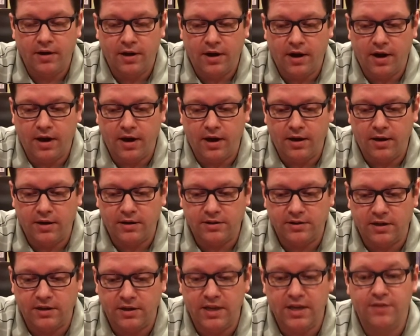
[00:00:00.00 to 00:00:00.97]

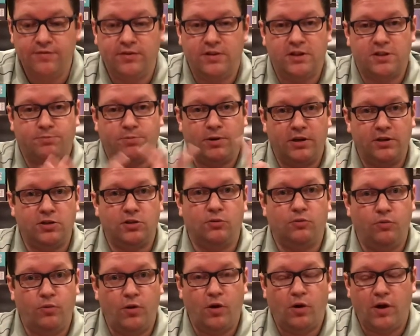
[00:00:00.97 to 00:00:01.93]
to evenly spread
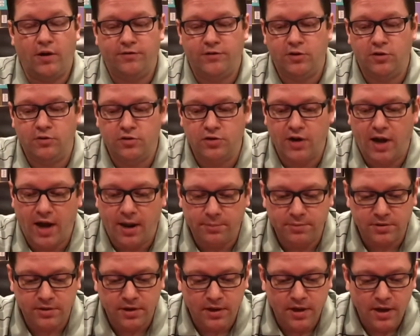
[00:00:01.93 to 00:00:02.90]
so we all have two
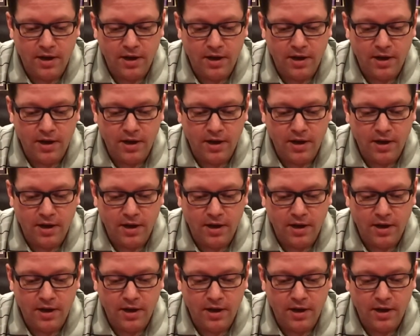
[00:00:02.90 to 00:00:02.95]
jobs.